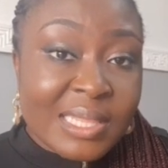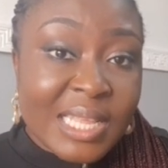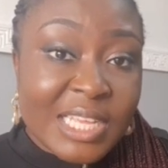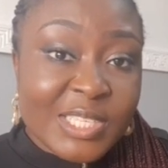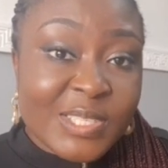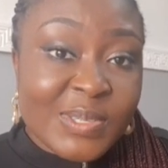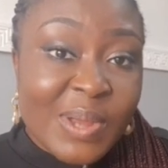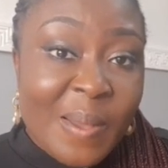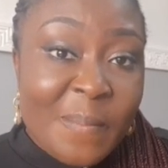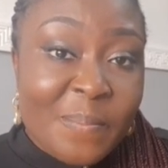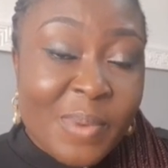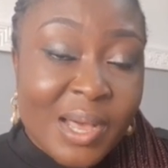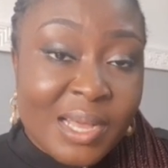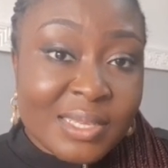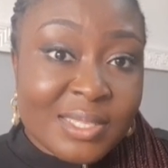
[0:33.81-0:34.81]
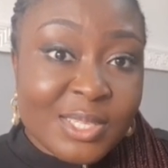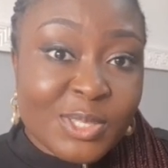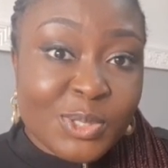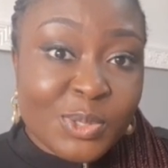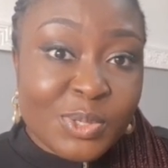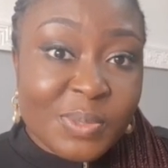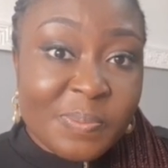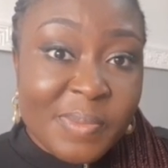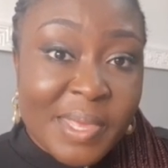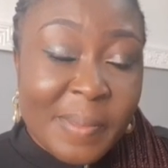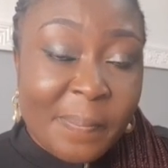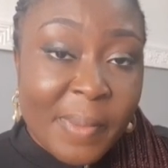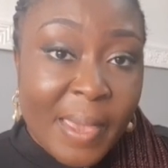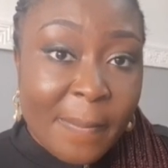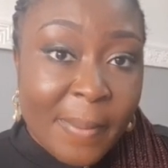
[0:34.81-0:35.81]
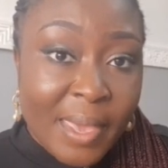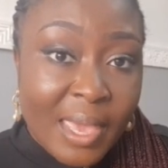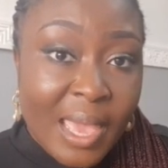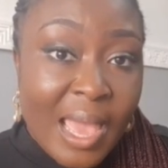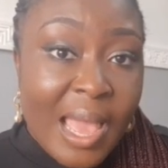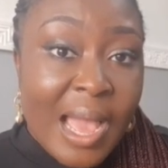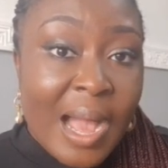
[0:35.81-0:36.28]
Nigerian banks showed me pepper.